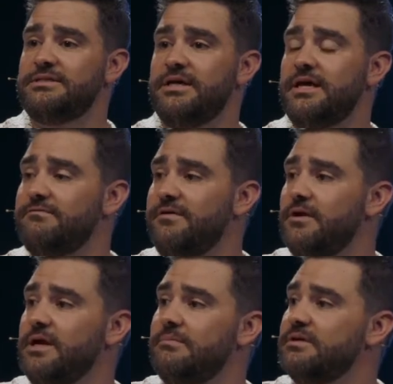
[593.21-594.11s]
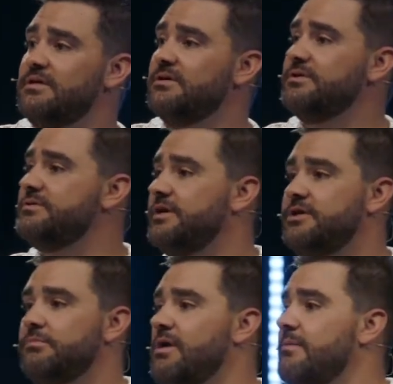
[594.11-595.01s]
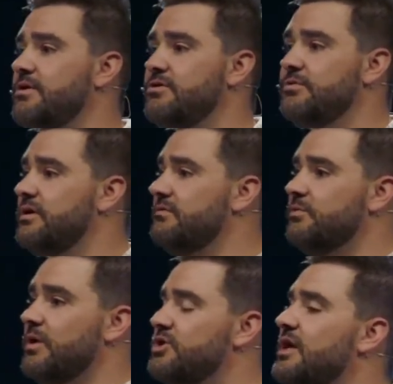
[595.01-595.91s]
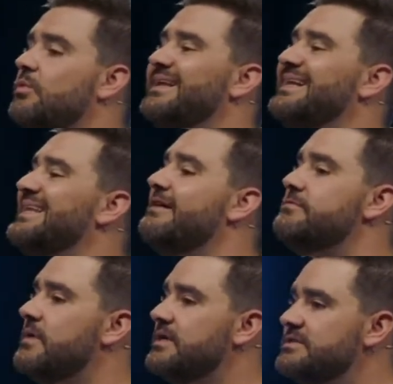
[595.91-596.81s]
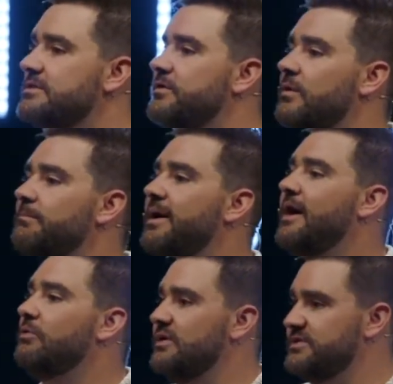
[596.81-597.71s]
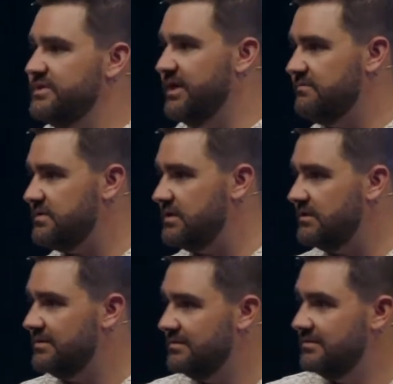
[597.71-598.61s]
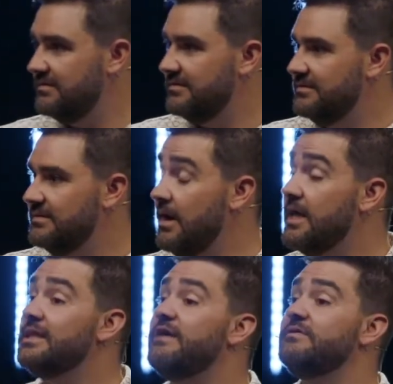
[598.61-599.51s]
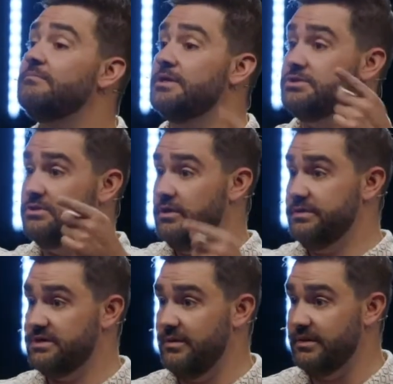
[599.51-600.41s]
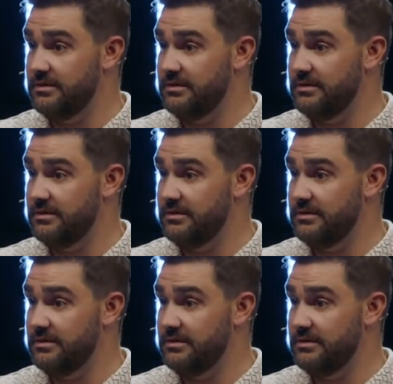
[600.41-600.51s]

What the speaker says: They can fair game to kill you, take your property, do whatever you want. You got to wait 11 months, and you are powerless against it. 11 months, you know it's coming.